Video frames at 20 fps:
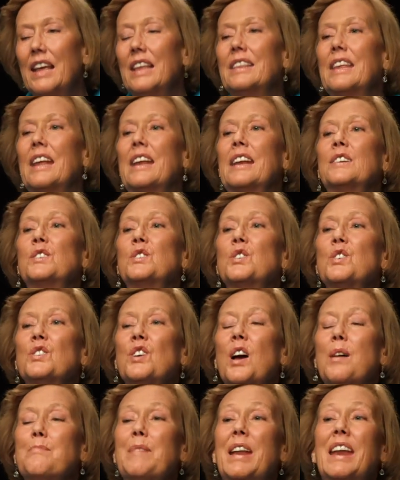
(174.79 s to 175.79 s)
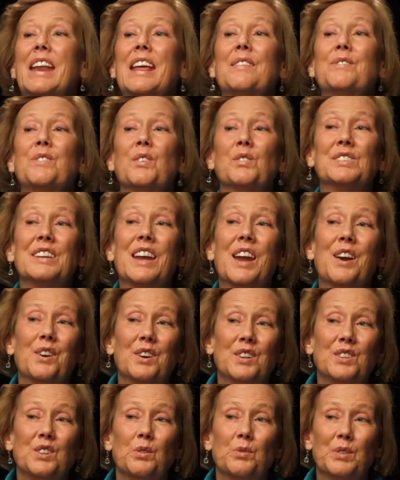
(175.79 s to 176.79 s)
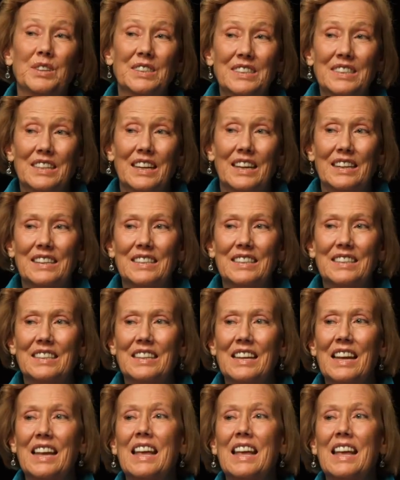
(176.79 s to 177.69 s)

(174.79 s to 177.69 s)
that it took on many of those characteristics